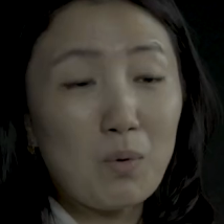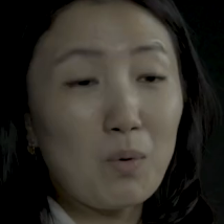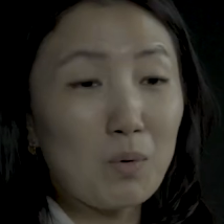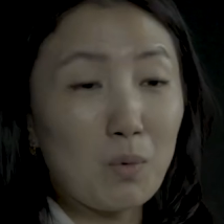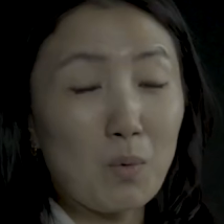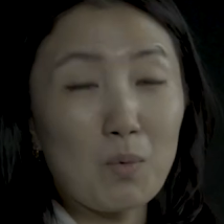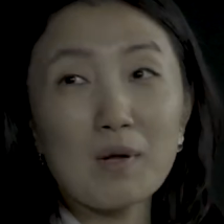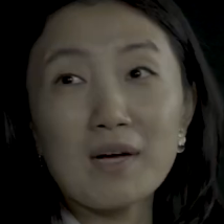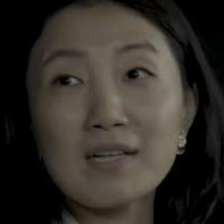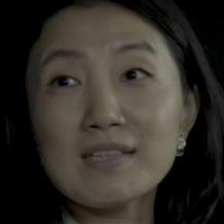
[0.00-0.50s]
and
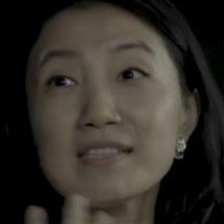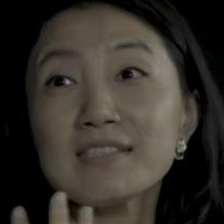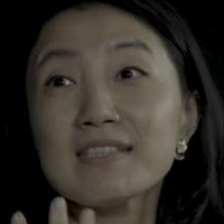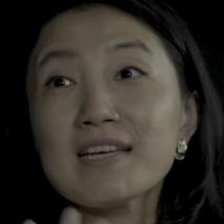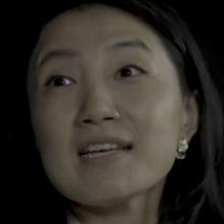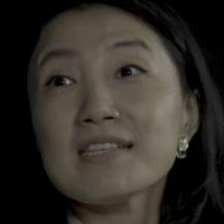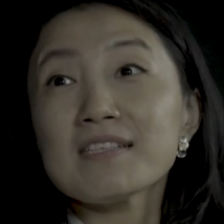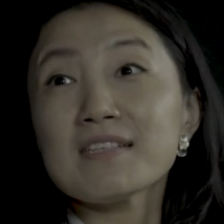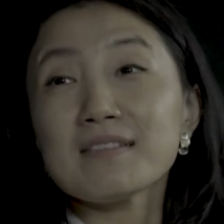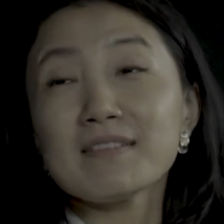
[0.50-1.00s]
whole
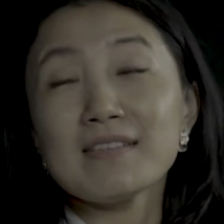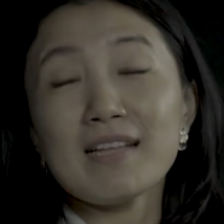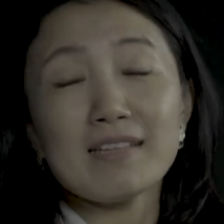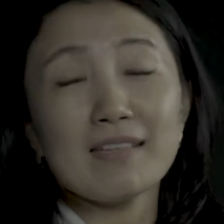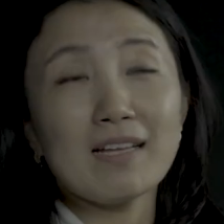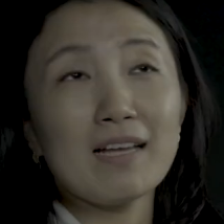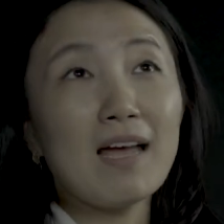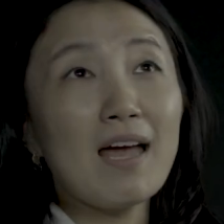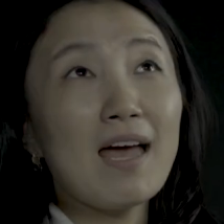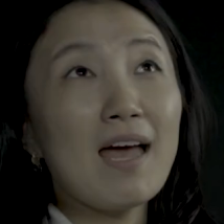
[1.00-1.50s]
organization
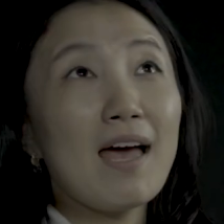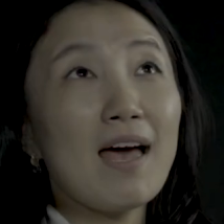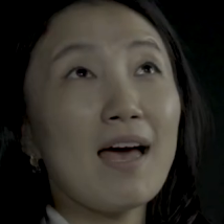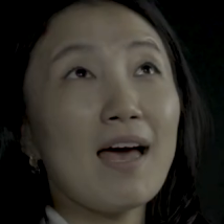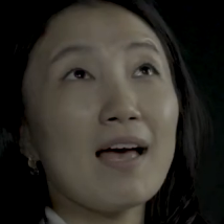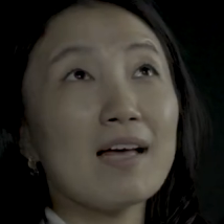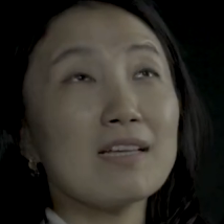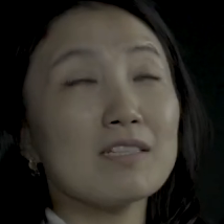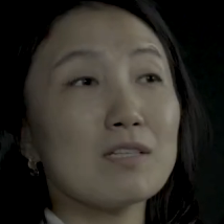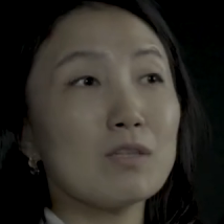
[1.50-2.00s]
that
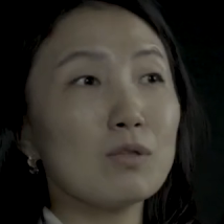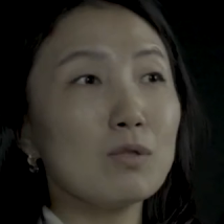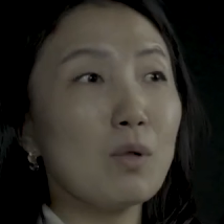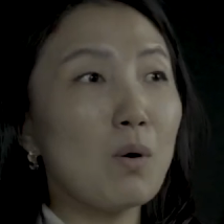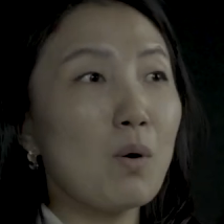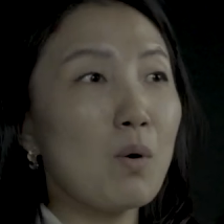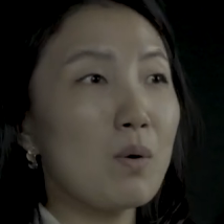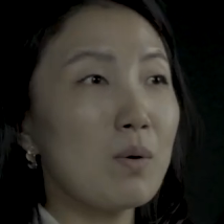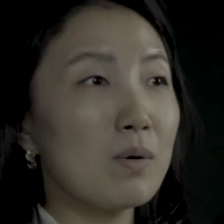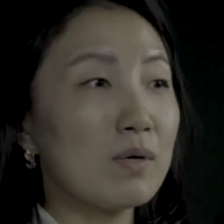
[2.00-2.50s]
has
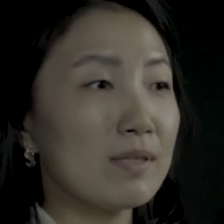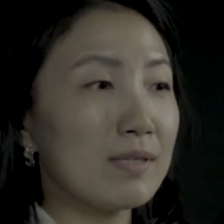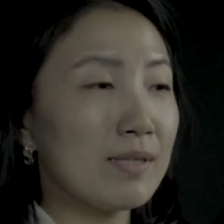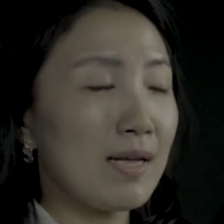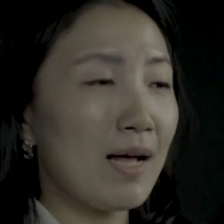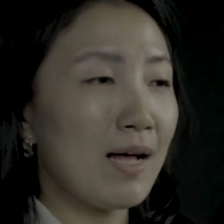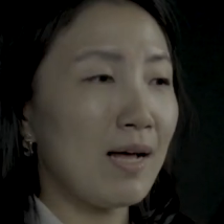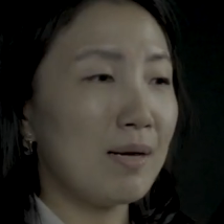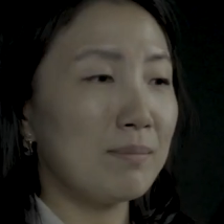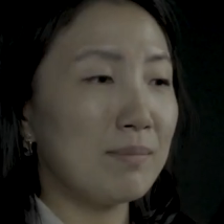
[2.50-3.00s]
long
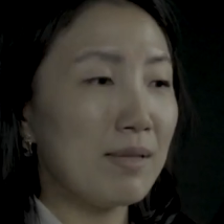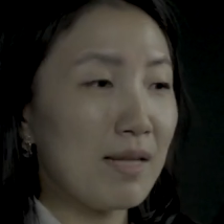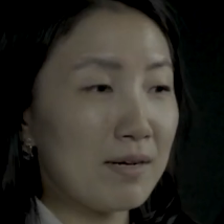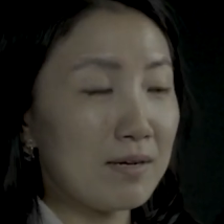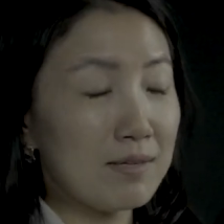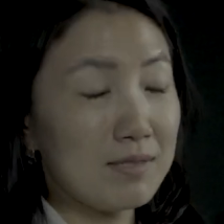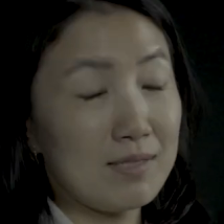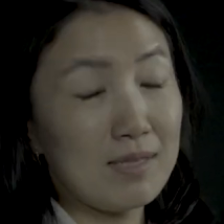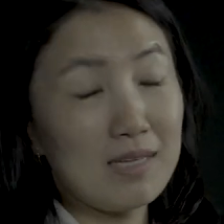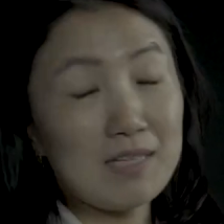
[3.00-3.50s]
time
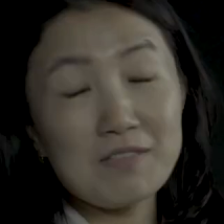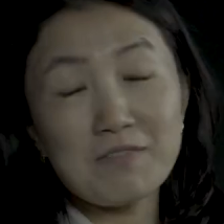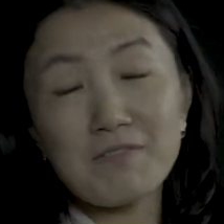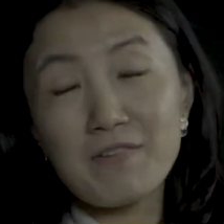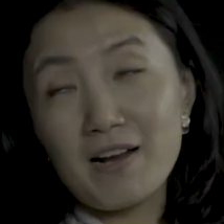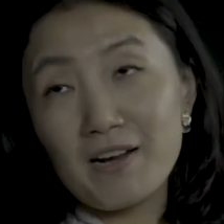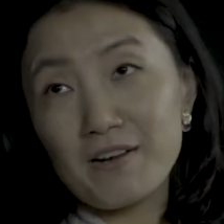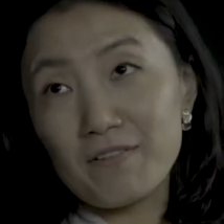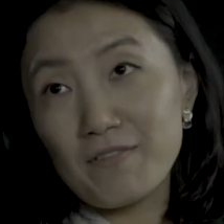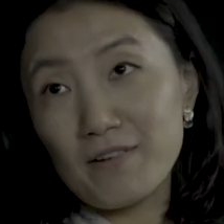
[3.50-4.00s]
legacy
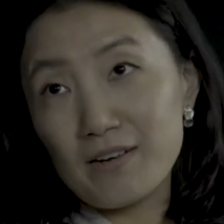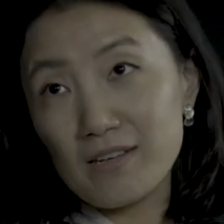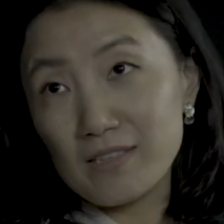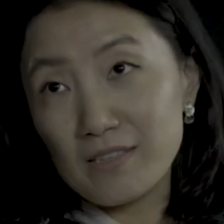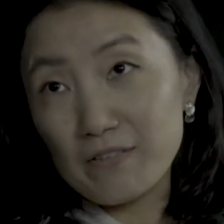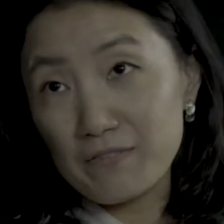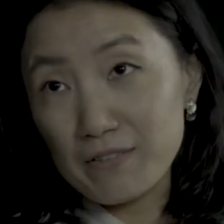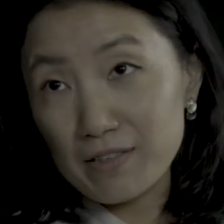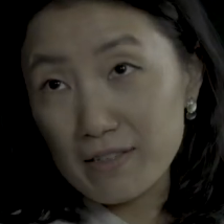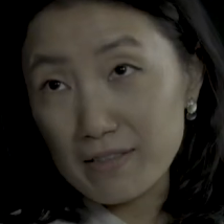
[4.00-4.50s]
is very
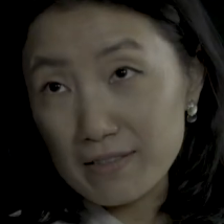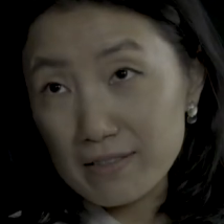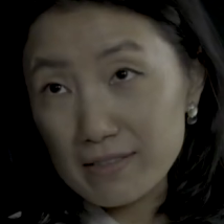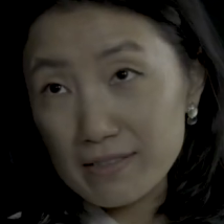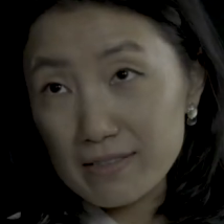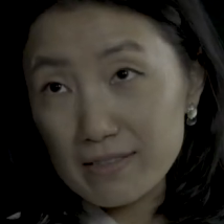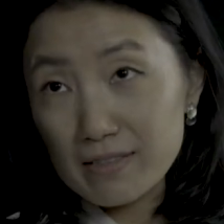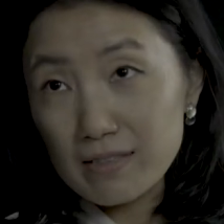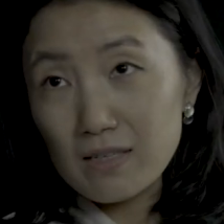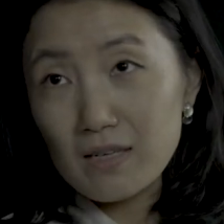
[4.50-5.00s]
very
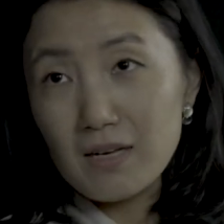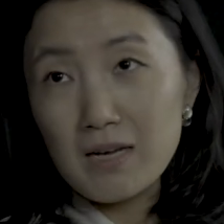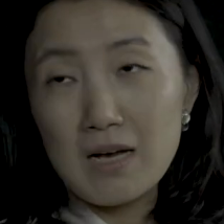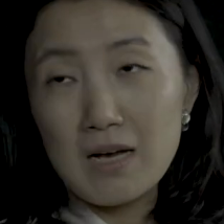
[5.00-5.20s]
difficult.